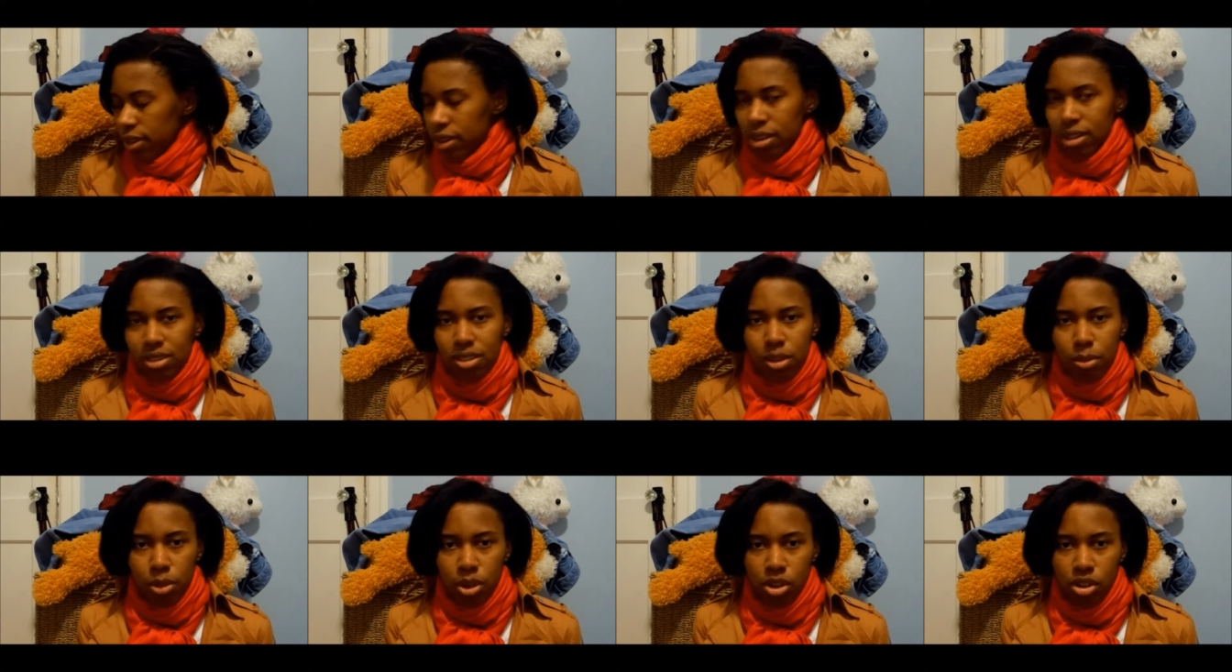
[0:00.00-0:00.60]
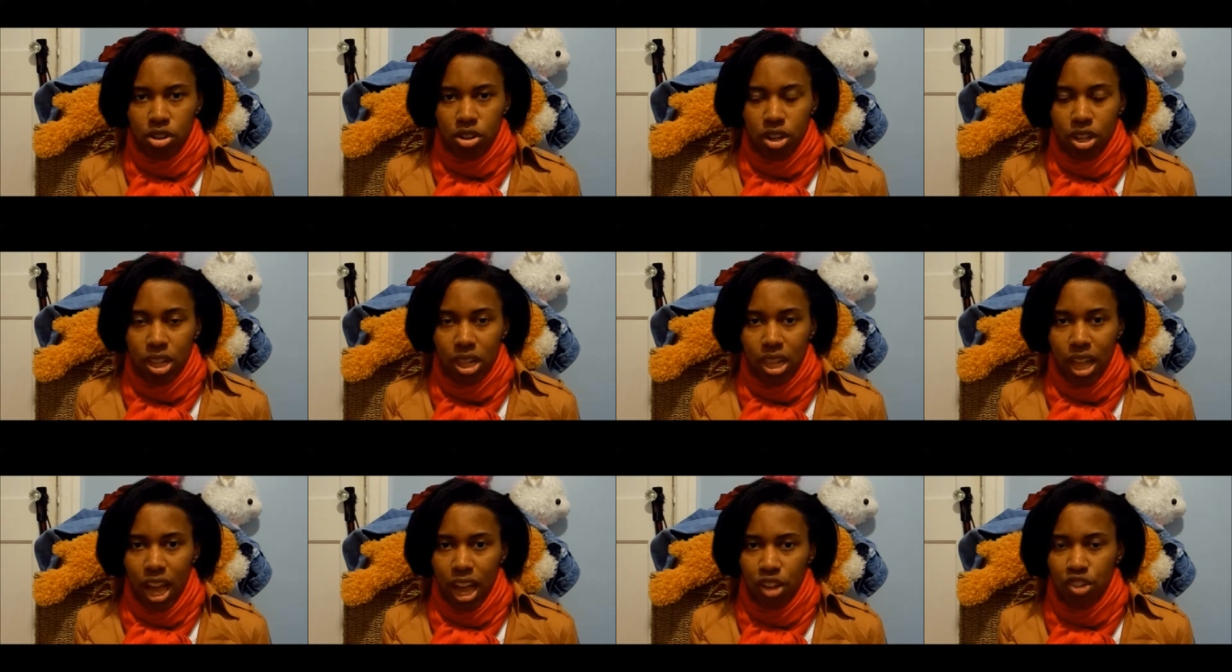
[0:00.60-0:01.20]
very similar to
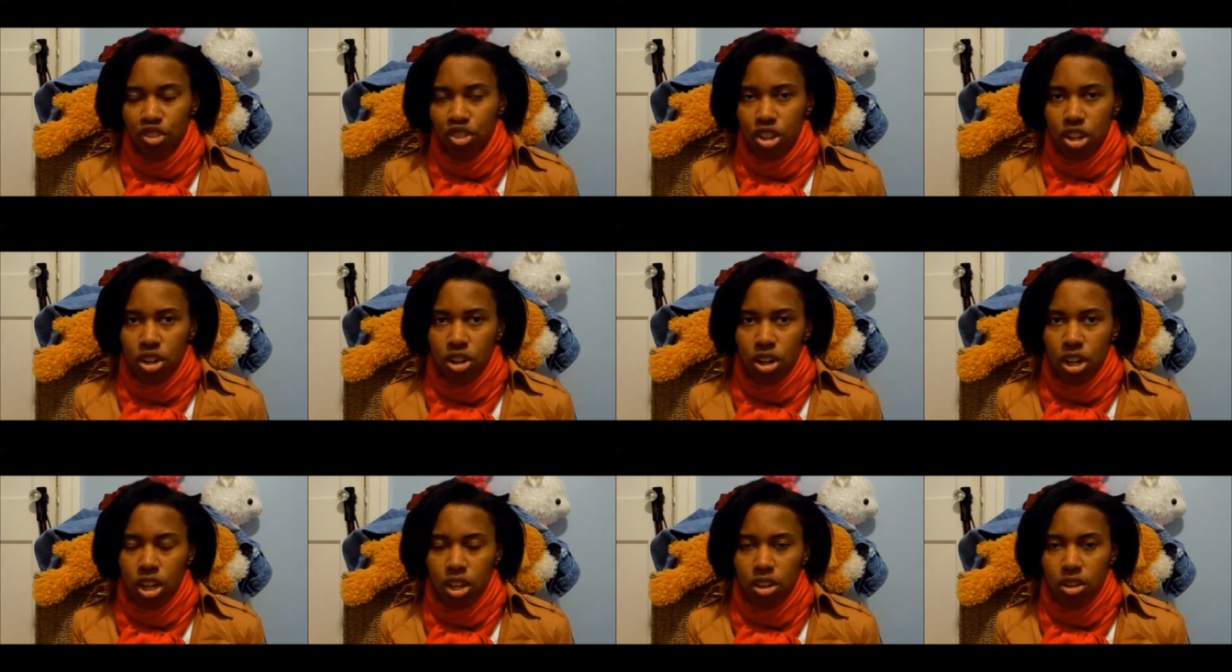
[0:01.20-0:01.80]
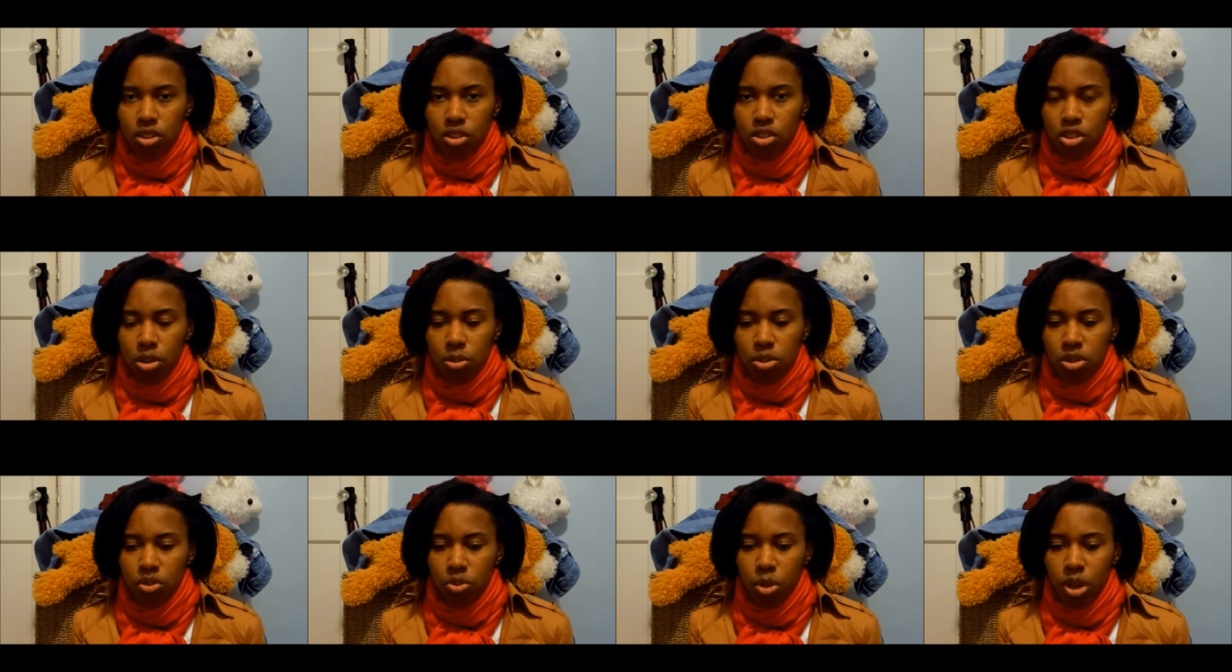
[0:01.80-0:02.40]
last year in
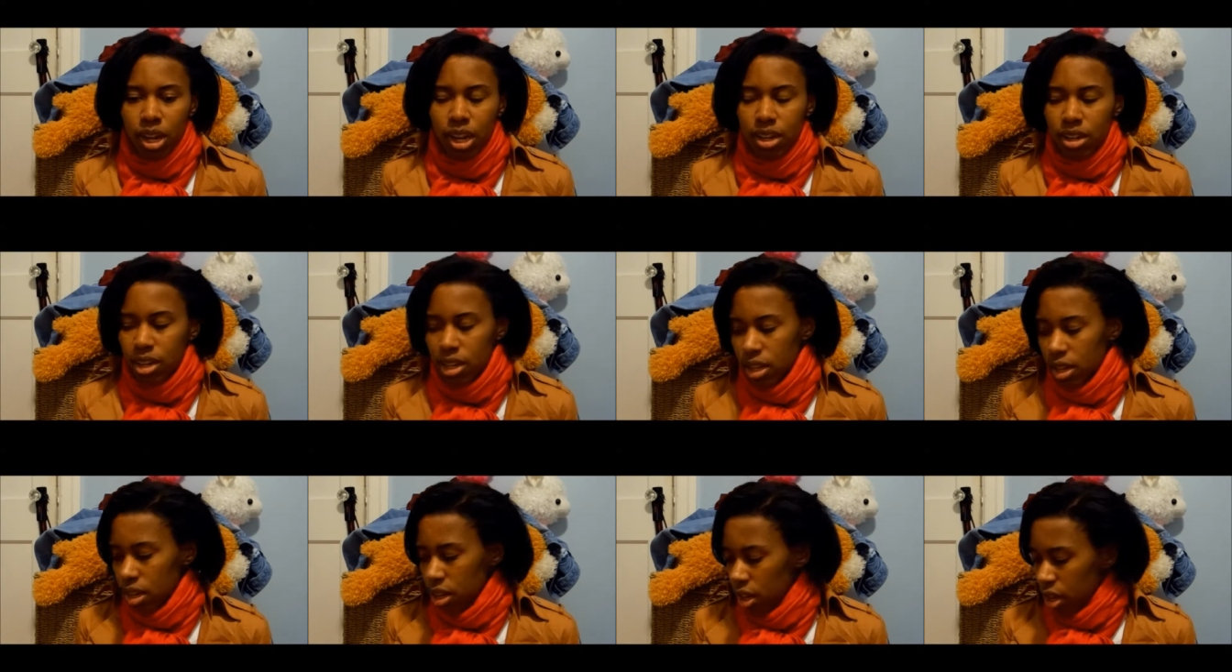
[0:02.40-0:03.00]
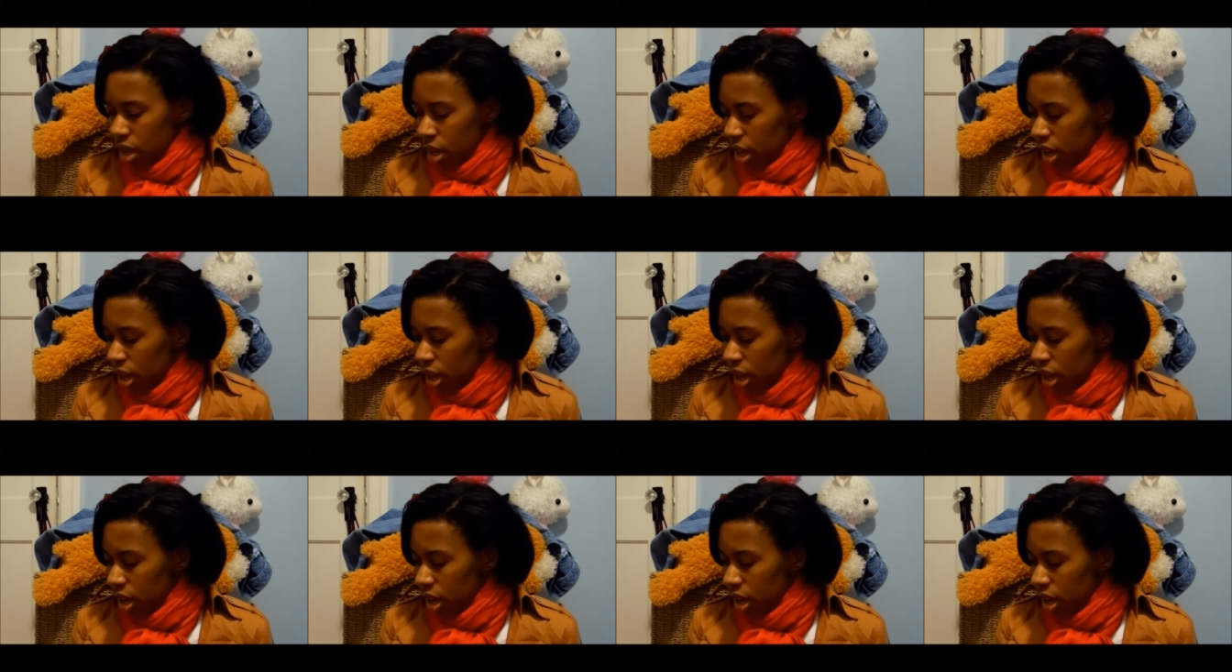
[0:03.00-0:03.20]
terms of what I did.